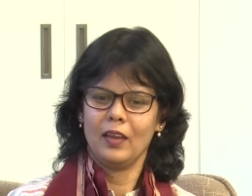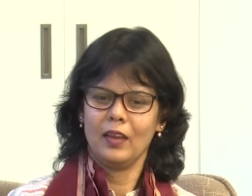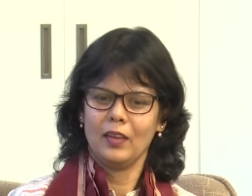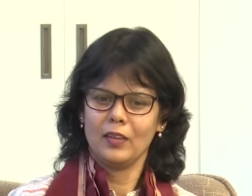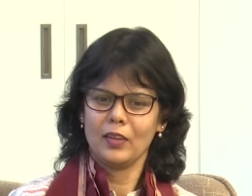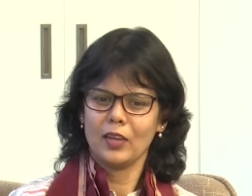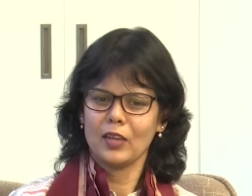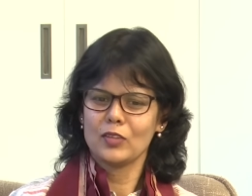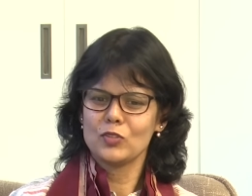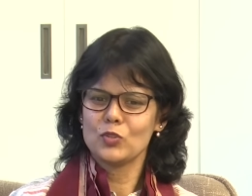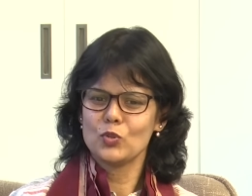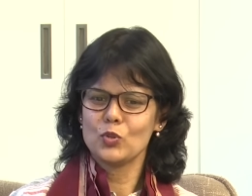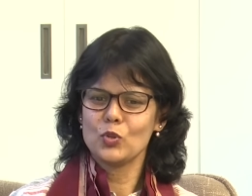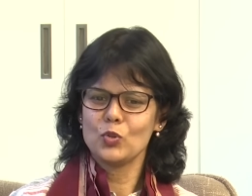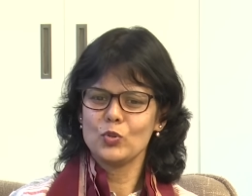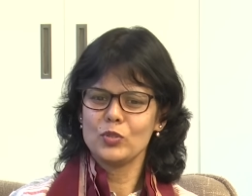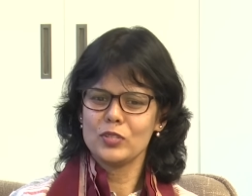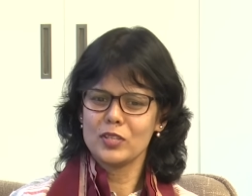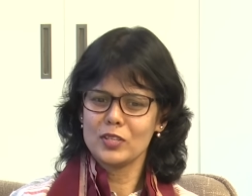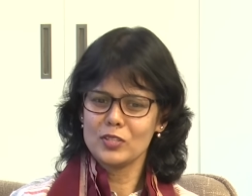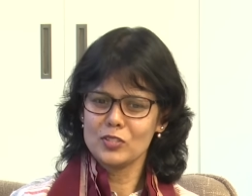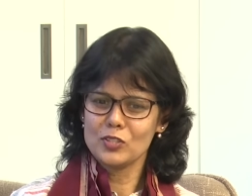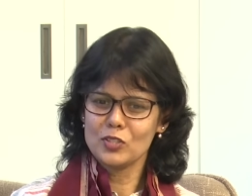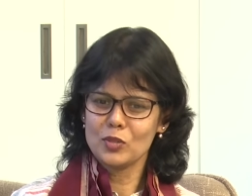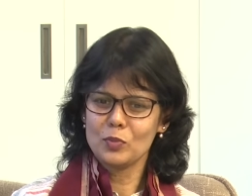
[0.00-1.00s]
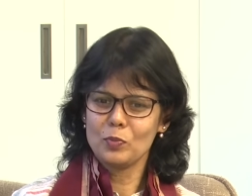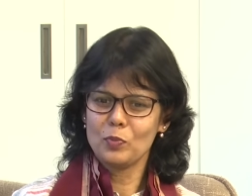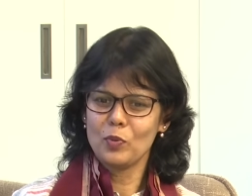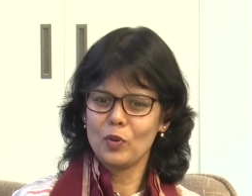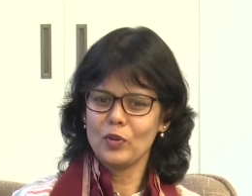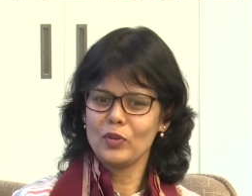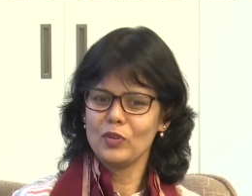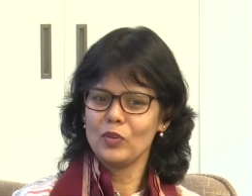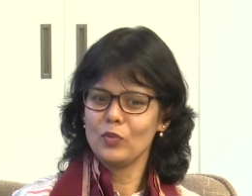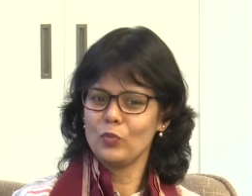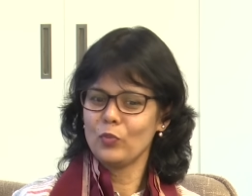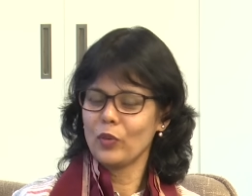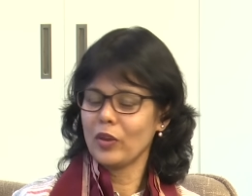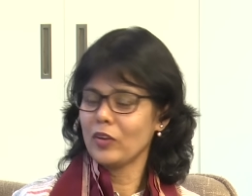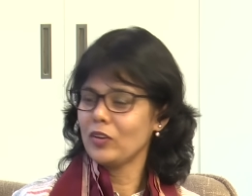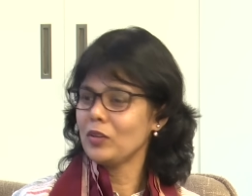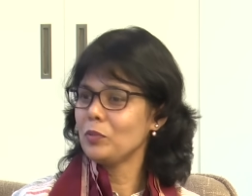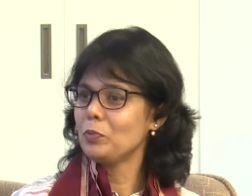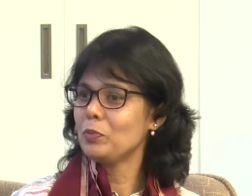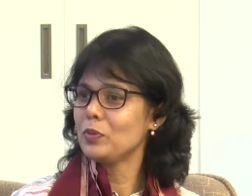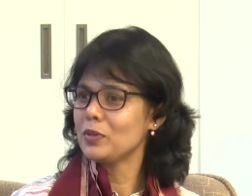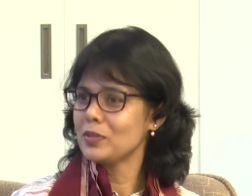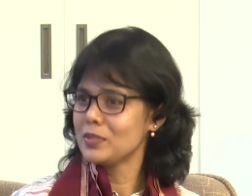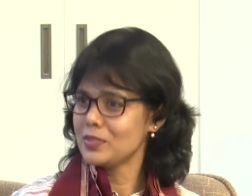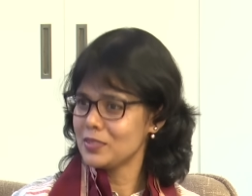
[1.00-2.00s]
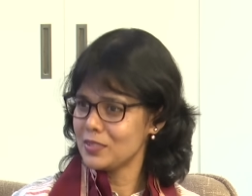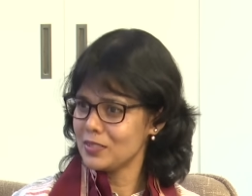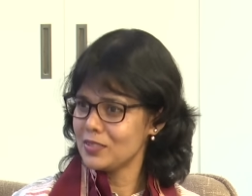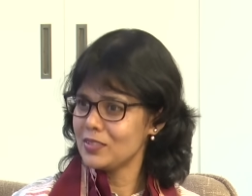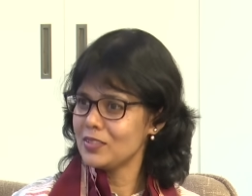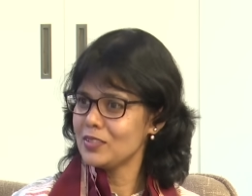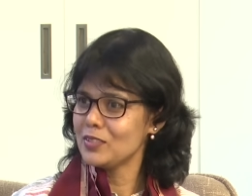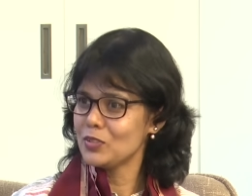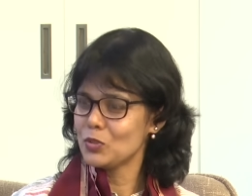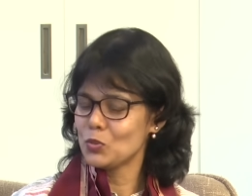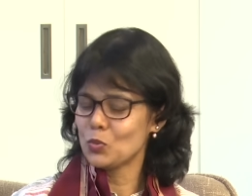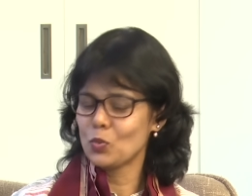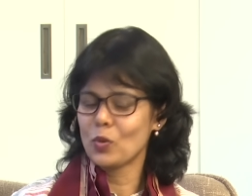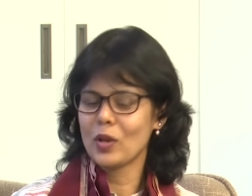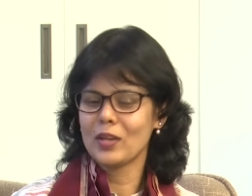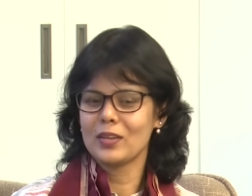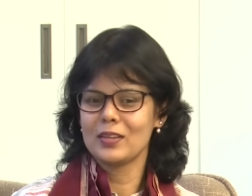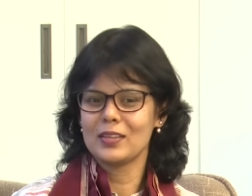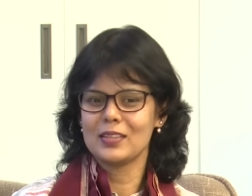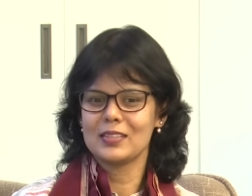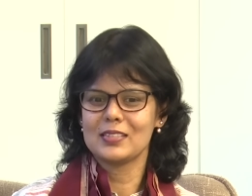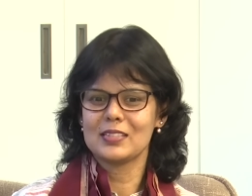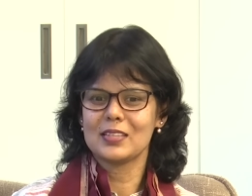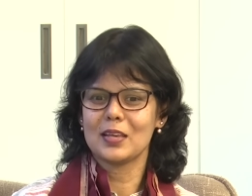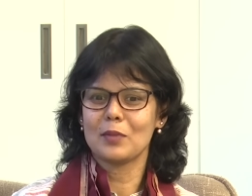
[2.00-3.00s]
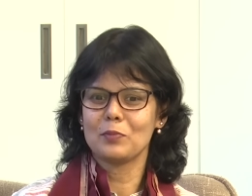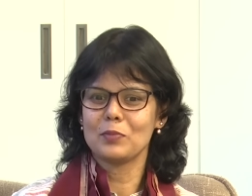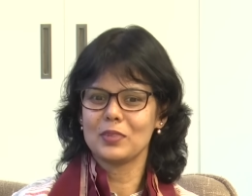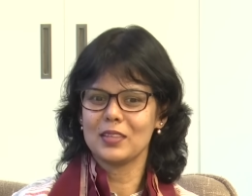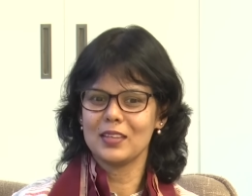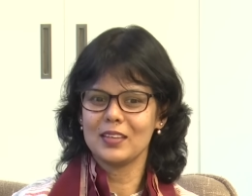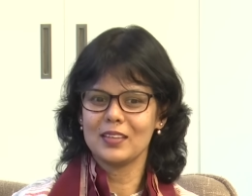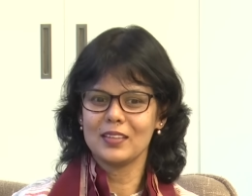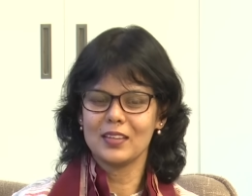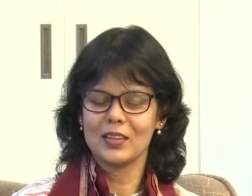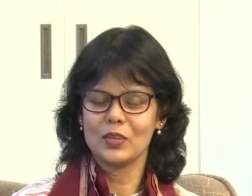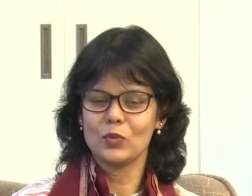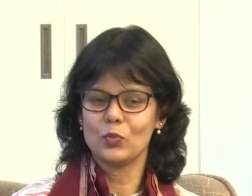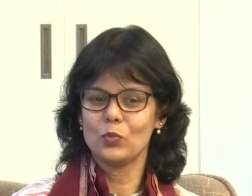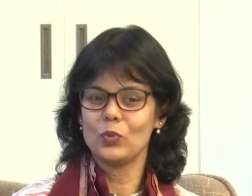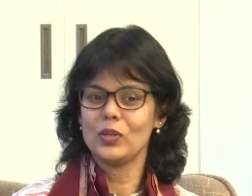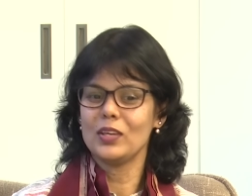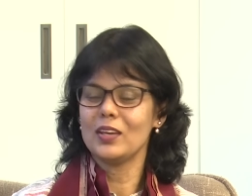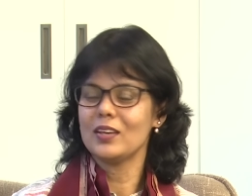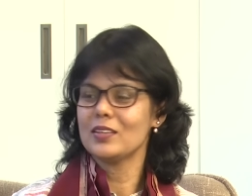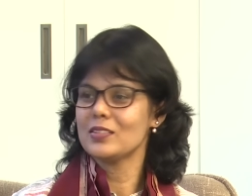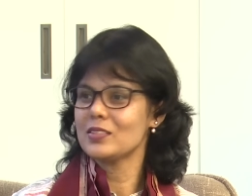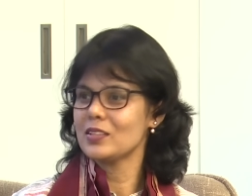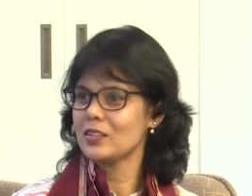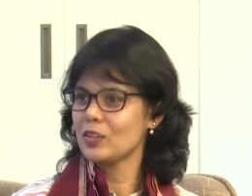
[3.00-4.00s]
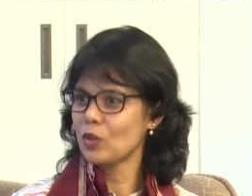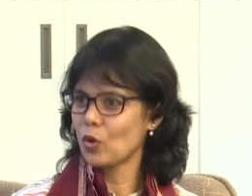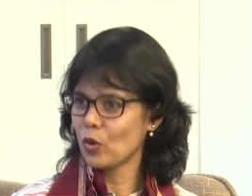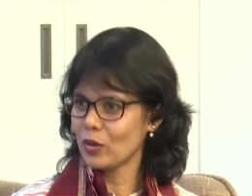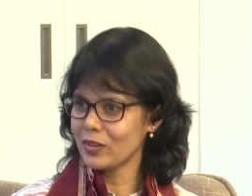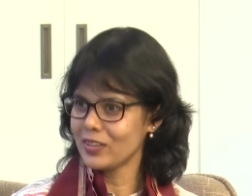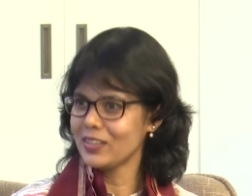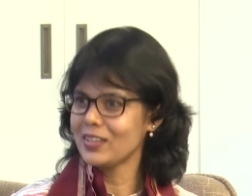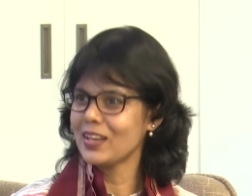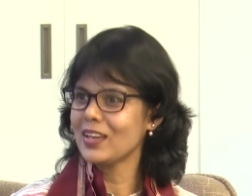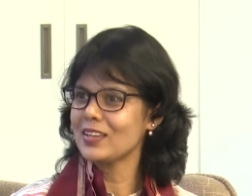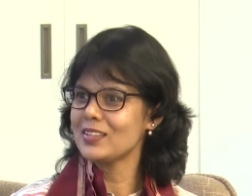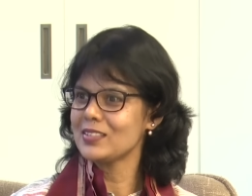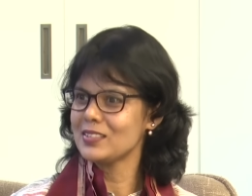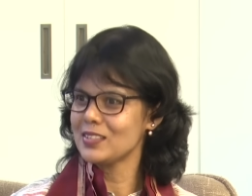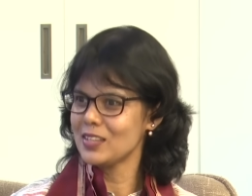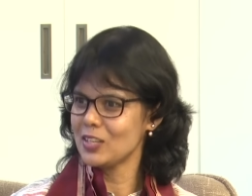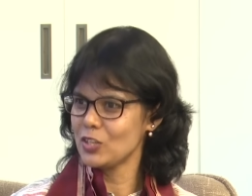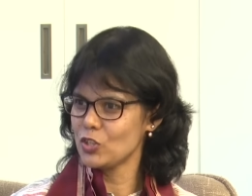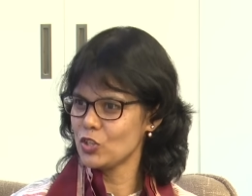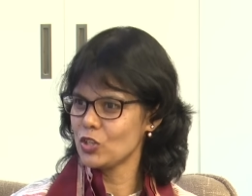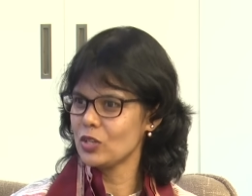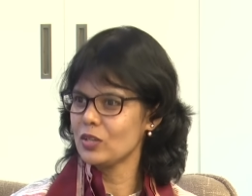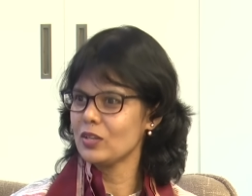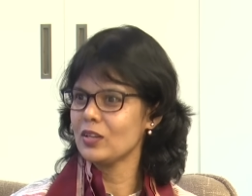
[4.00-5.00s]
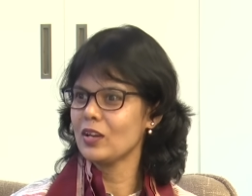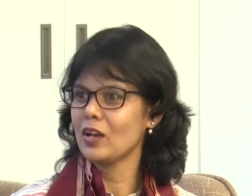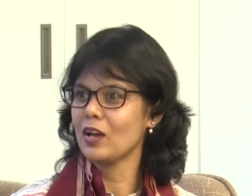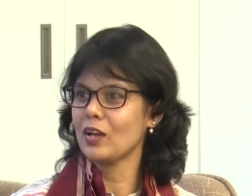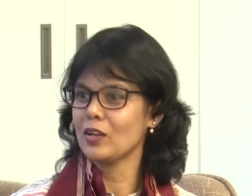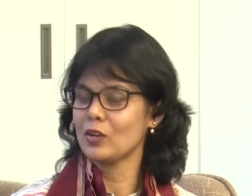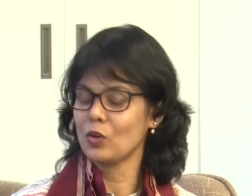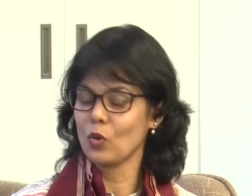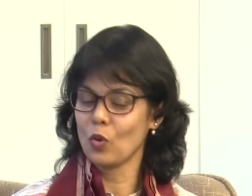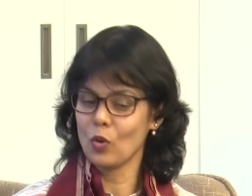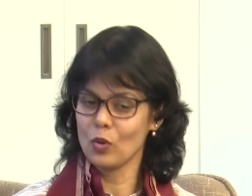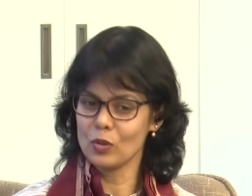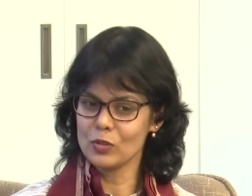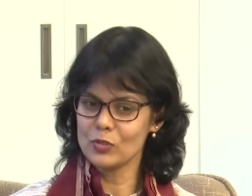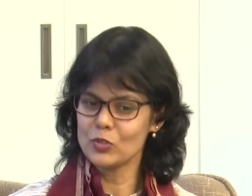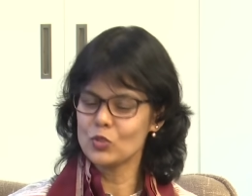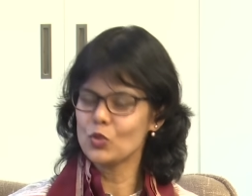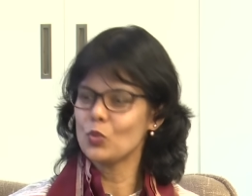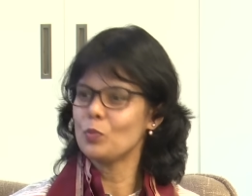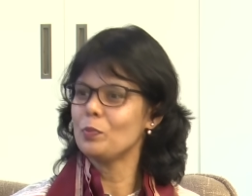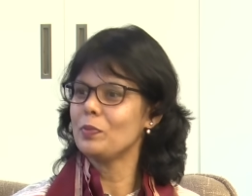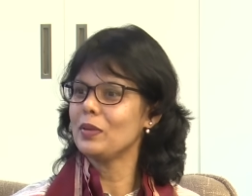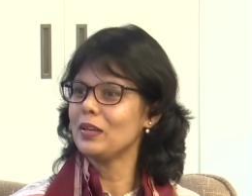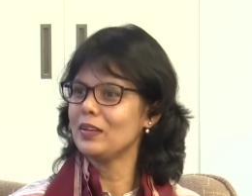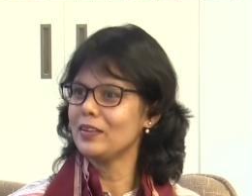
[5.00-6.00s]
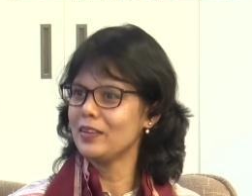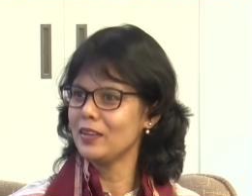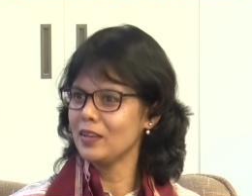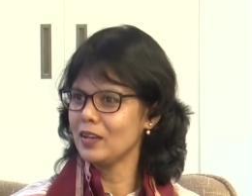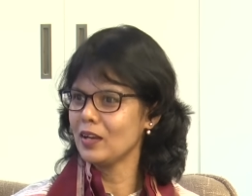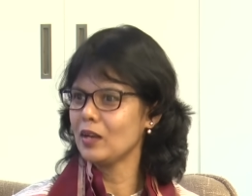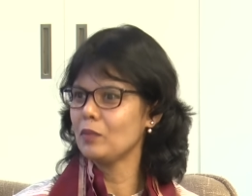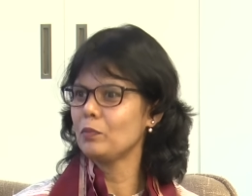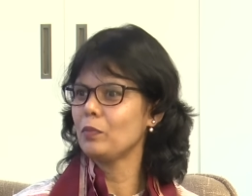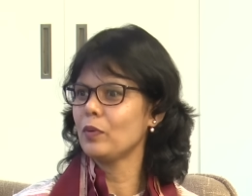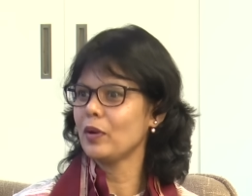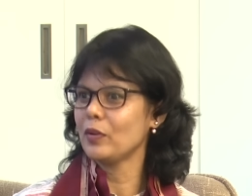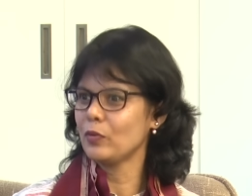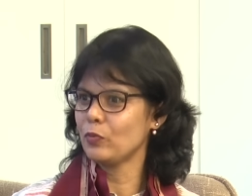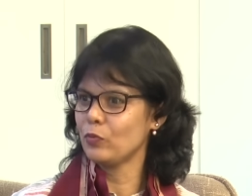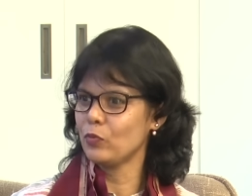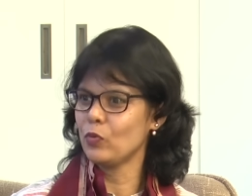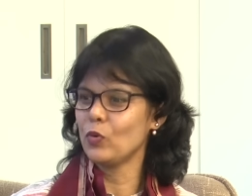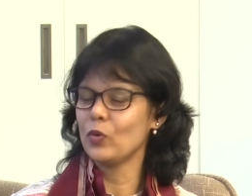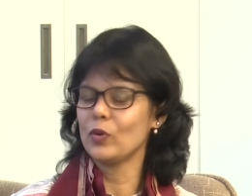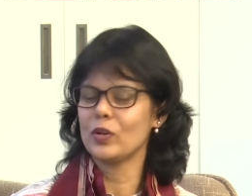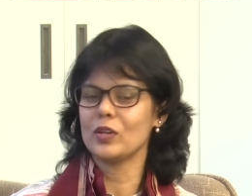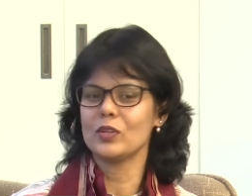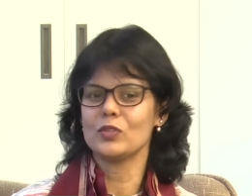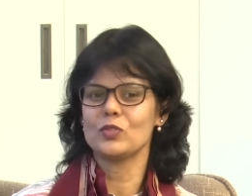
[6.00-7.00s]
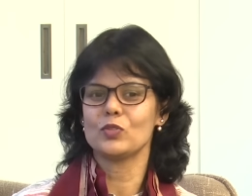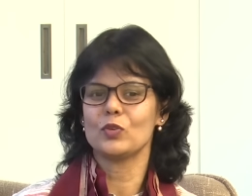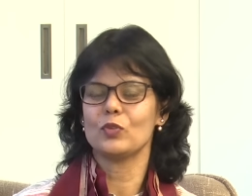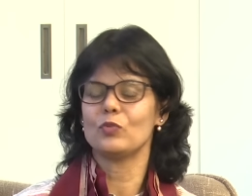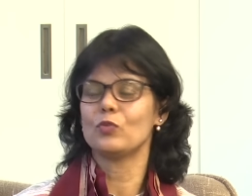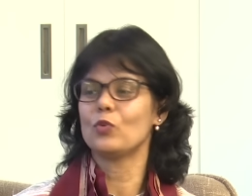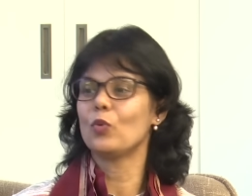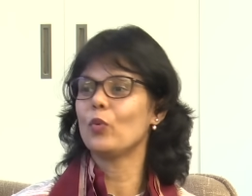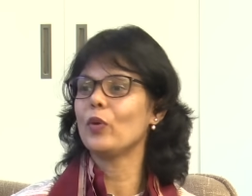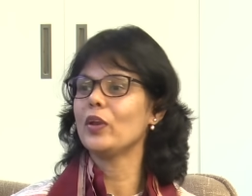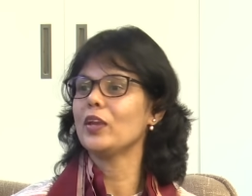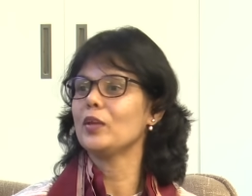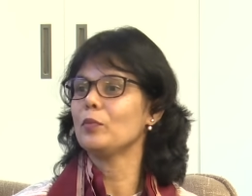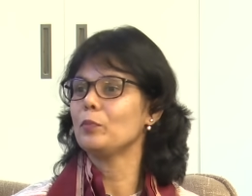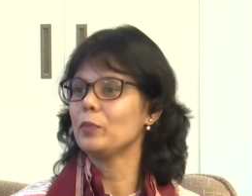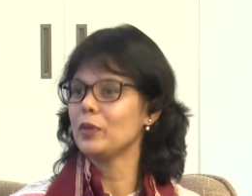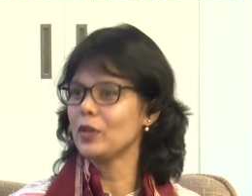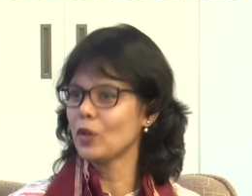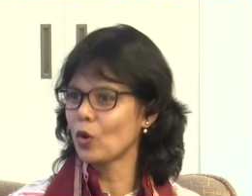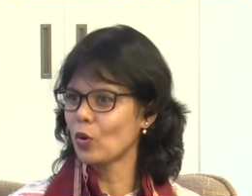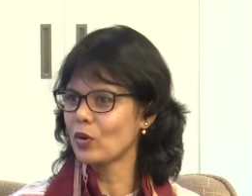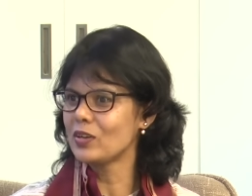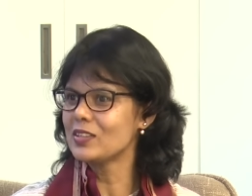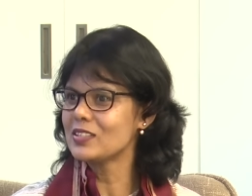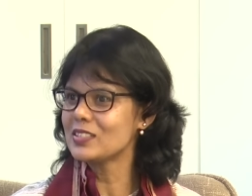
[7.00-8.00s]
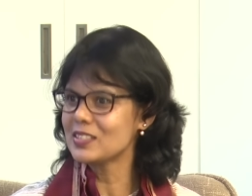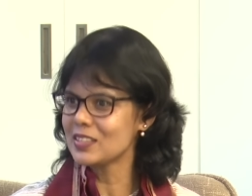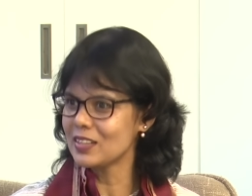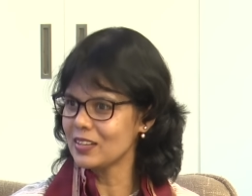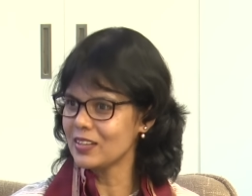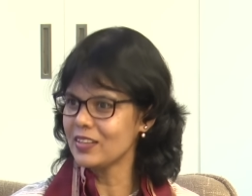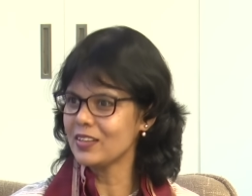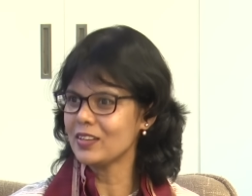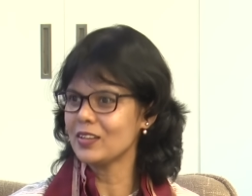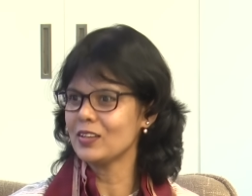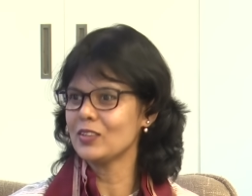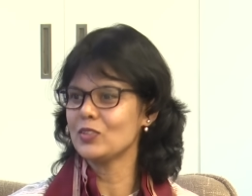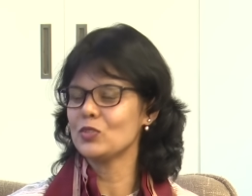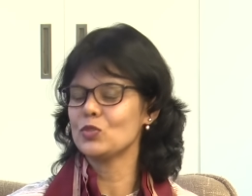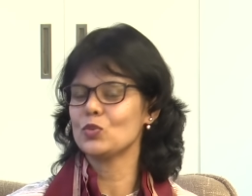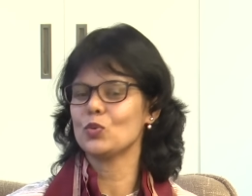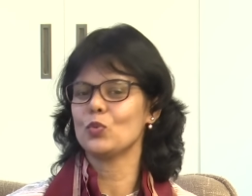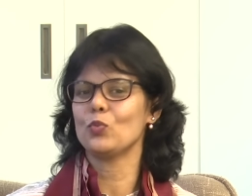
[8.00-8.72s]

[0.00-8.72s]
Yeah, so you touched upon a very pertinent one and something that we as an organization are also building up our focus of going beyond silicon.